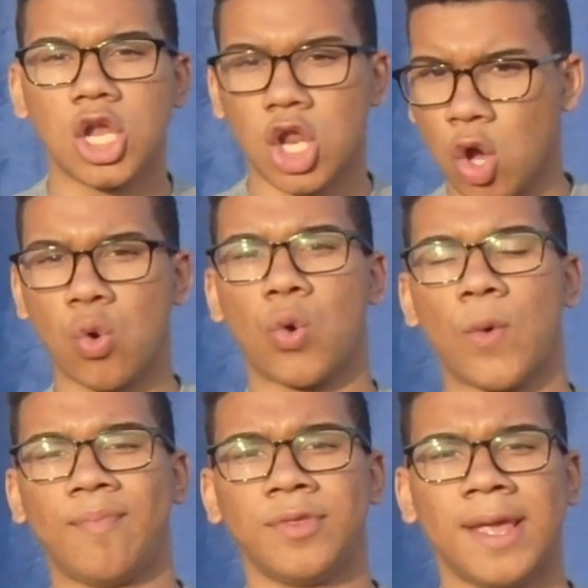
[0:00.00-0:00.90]
No.
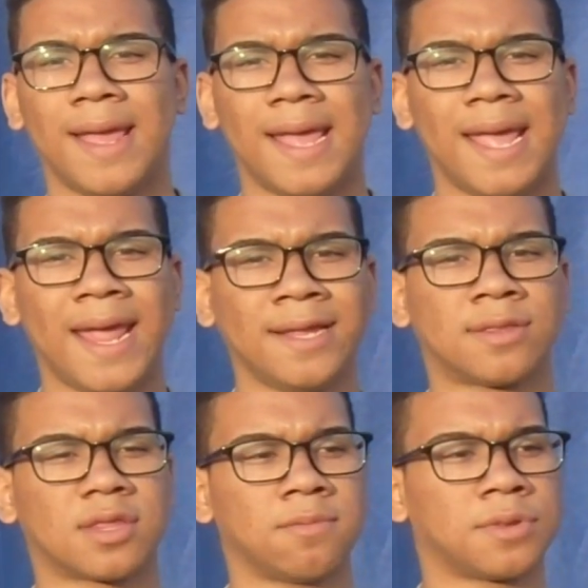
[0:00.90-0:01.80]
It's
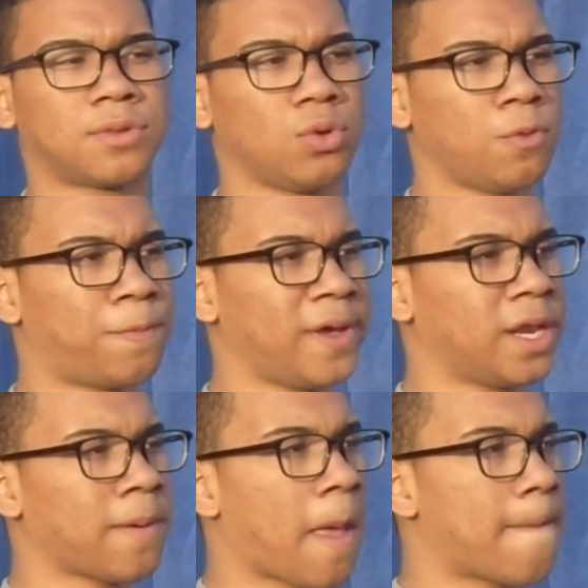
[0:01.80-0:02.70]
some
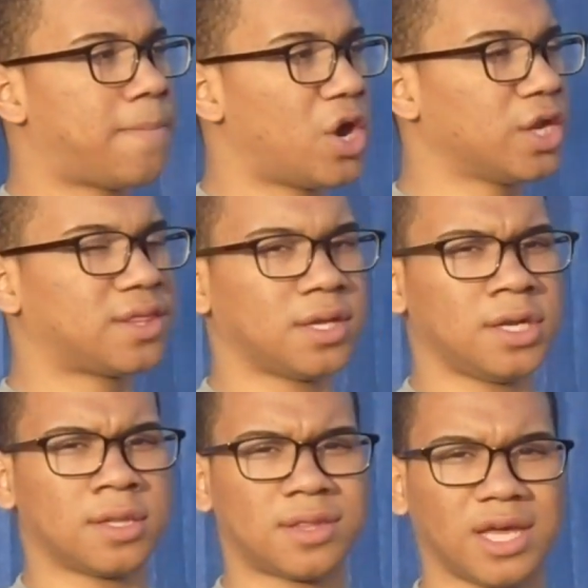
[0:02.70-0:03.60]
stupid
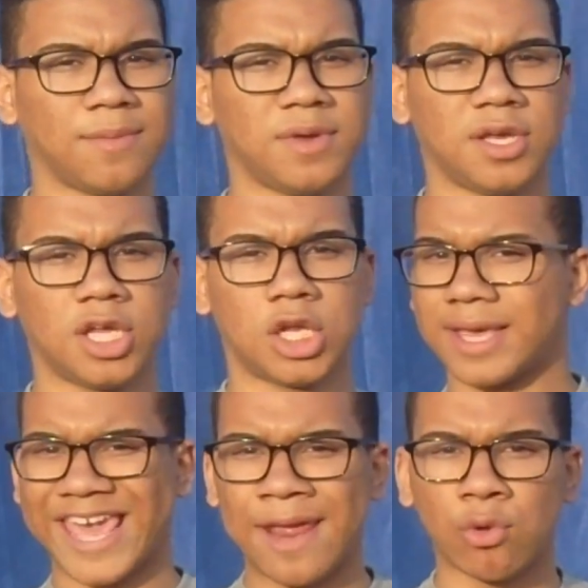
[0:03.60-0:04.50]
person sent me
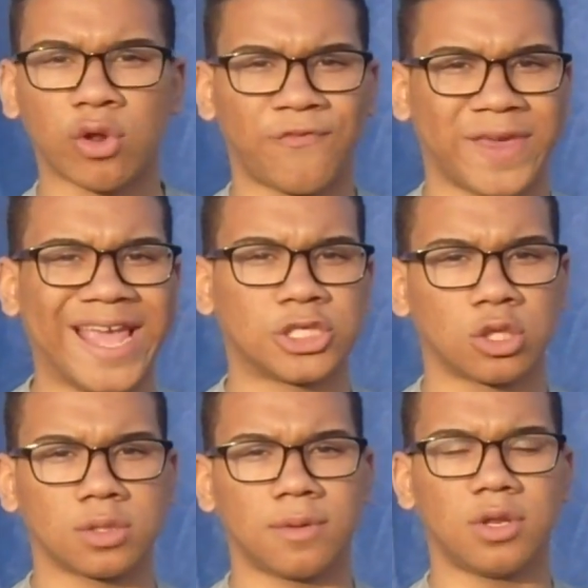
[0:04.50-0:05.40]
game
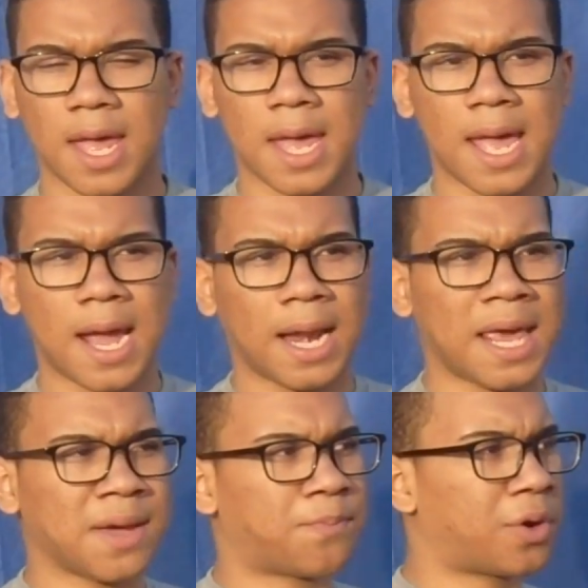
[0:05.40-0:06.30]
notifications.
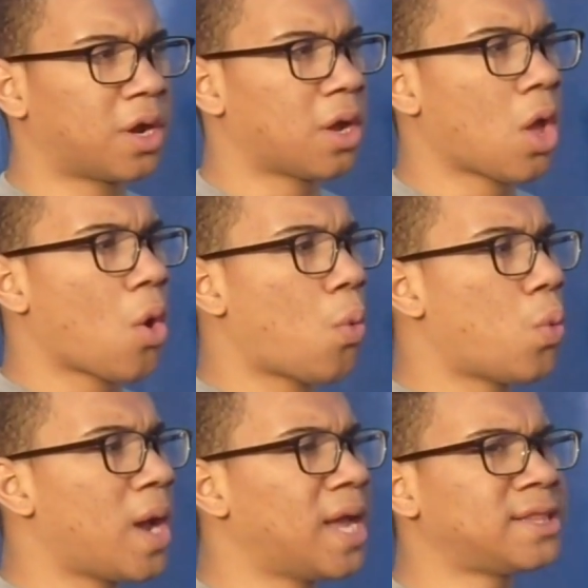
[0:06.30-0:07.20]
Like, bro,
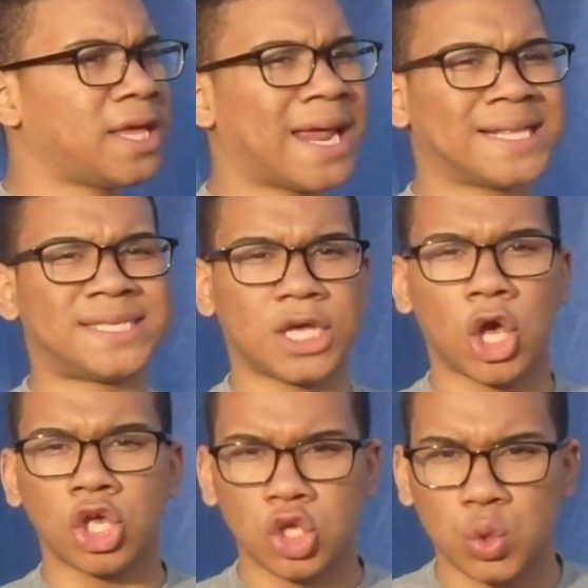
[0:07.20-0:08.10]
when did I
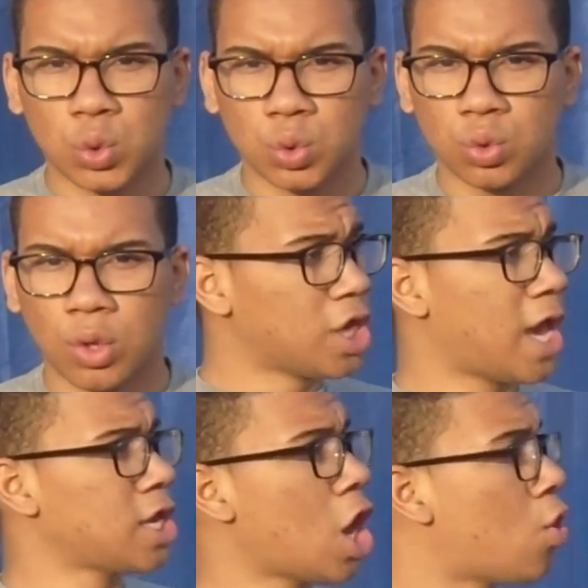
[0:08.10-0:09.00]
tell you,
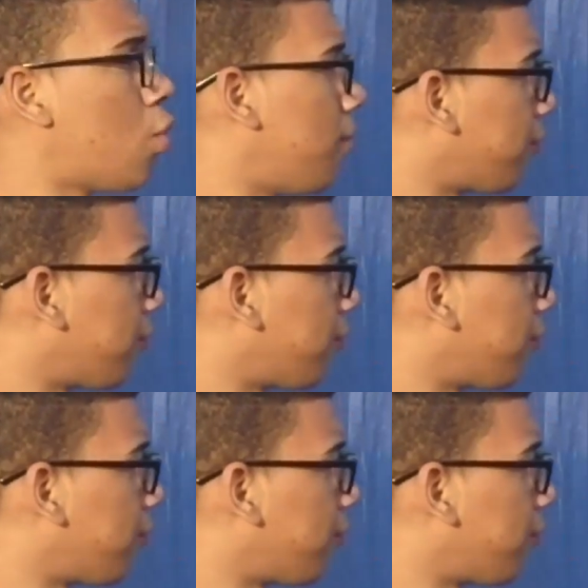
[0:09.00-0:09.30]
hey, yo,